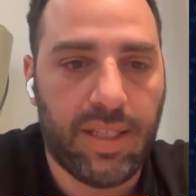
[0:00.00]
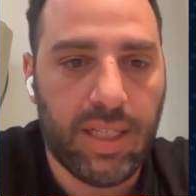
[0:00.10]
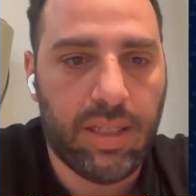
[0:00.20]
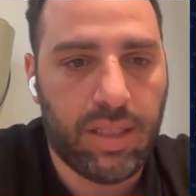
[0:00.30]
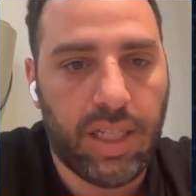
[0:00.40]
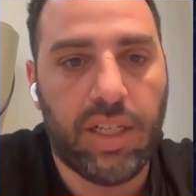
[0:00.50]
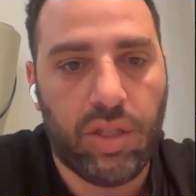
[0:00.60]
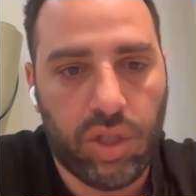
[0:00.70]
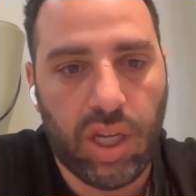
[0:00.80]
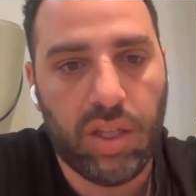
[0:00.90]
the scene, in
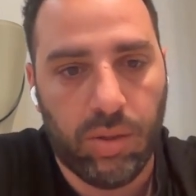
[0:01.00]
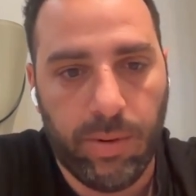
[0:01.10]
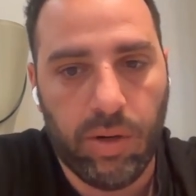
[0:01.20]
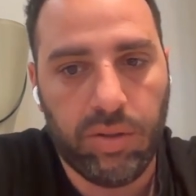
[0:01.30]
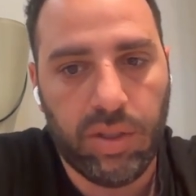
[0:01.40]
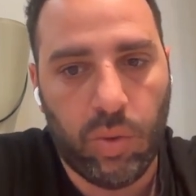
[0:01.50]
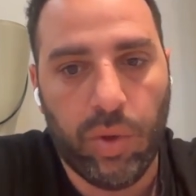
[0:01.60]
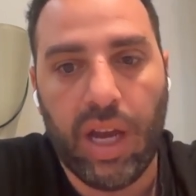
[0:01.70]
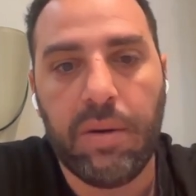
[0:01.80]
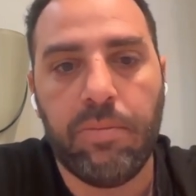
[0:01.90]
shadow mode,
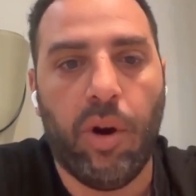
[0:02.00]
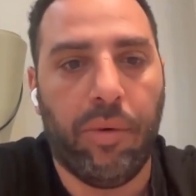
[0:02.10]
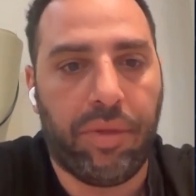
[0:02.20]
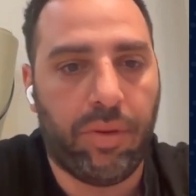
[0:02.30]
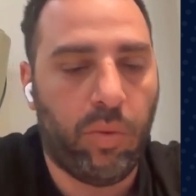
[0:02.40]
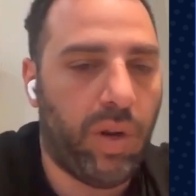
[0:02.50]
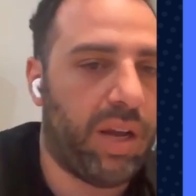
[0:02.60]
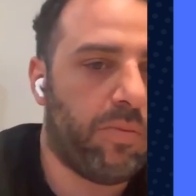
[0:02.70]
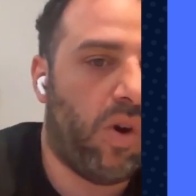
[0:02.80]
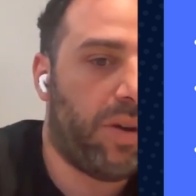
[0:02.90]
we run both. We
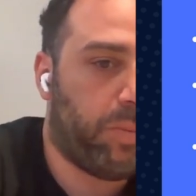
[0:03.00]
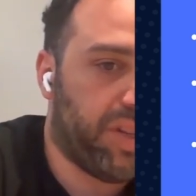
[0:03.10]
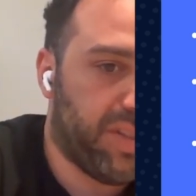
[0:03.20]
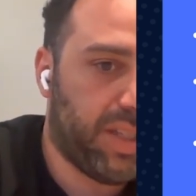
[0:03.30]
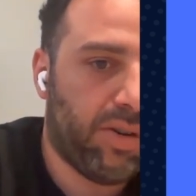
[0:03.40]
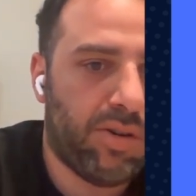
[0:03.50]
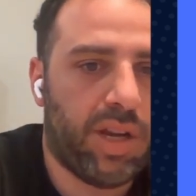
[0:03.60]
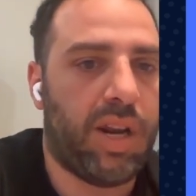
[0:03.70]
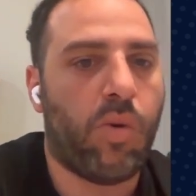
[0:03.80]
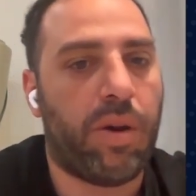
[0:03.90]
run 1.0
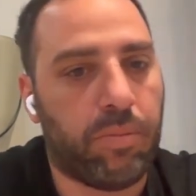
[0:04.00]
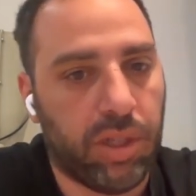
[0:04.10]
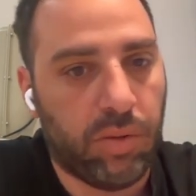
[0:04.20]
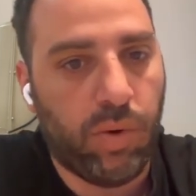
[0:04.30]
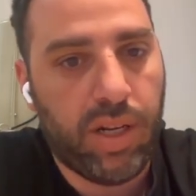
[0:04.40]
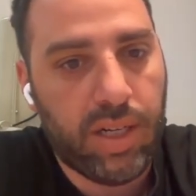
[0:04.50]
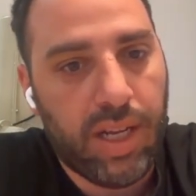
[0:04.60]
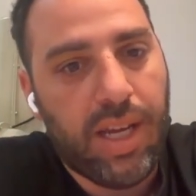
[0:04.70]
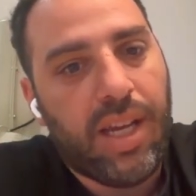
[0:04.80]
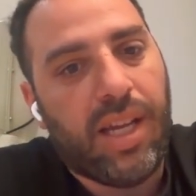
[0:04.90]
and 1.1.
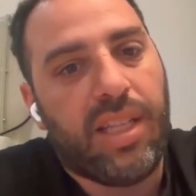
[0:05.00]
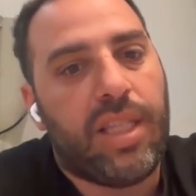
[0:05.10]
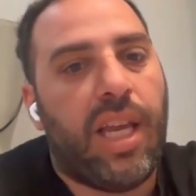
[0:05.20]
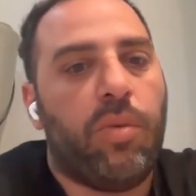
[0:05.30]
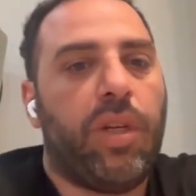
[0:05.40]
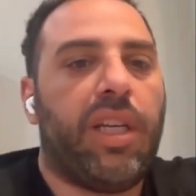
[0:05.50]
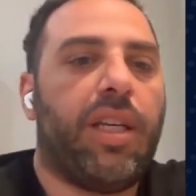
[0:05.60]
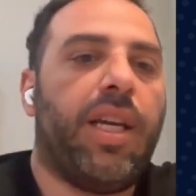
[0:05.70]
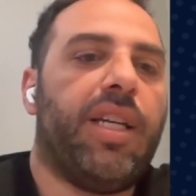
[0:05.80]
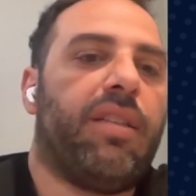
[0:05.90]
And then we
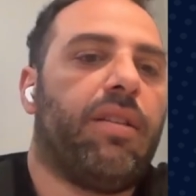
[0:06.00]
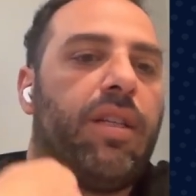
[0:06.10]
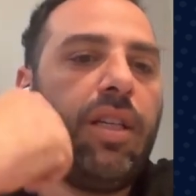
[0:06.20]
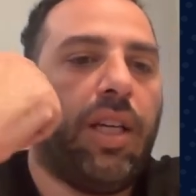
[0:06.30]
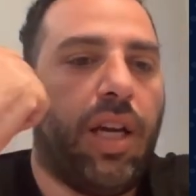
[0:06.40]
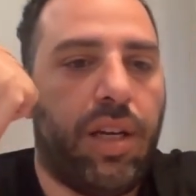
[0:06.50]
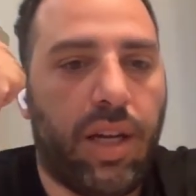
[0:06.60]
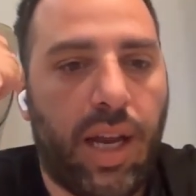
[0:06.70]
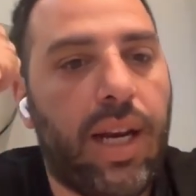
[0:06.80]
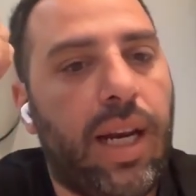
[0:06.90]
create an
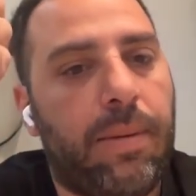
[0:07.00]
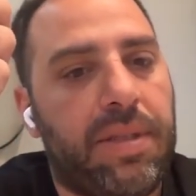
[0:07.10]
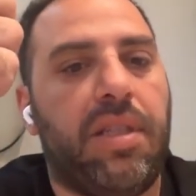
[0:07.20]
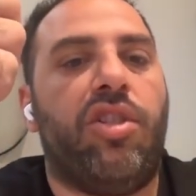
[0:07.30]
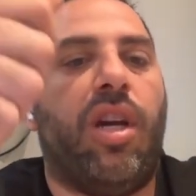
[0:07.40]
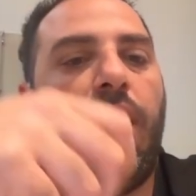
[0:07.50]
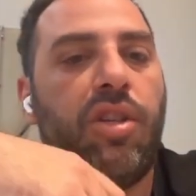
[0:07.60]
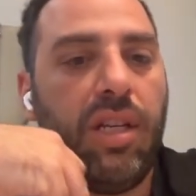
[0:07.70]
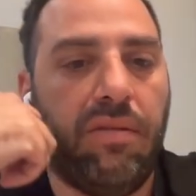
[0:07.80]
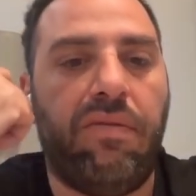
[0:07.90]
LLM as a
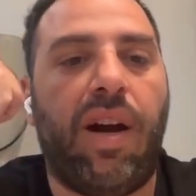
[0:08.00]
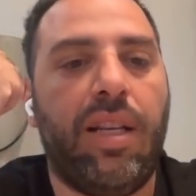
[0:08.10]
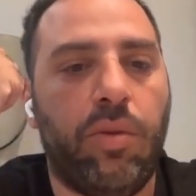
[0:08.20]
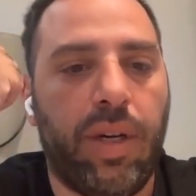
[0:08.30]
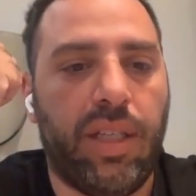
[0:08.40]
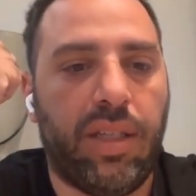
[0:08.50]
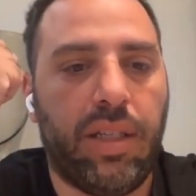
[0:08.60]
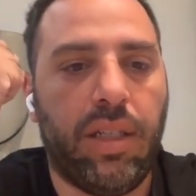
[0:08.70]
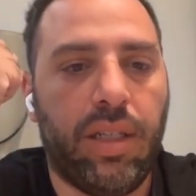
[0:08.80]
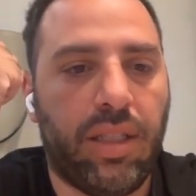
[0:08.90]
judge, an
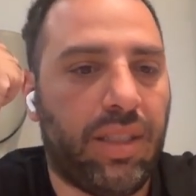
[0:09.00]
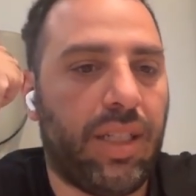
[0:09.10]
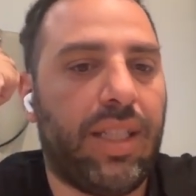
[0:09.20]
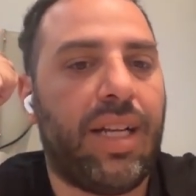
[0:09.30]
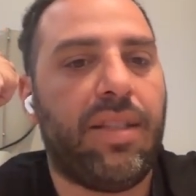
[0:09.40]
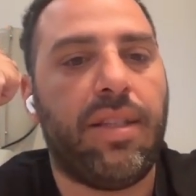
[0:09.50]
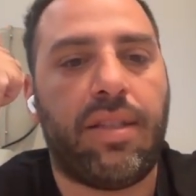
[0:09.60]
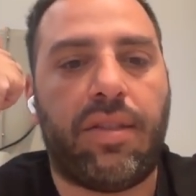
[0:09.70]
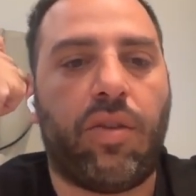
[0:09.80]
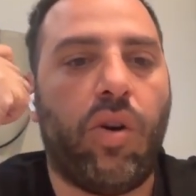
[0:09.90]
evaluator that doesn't
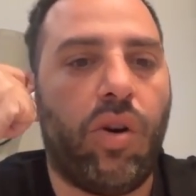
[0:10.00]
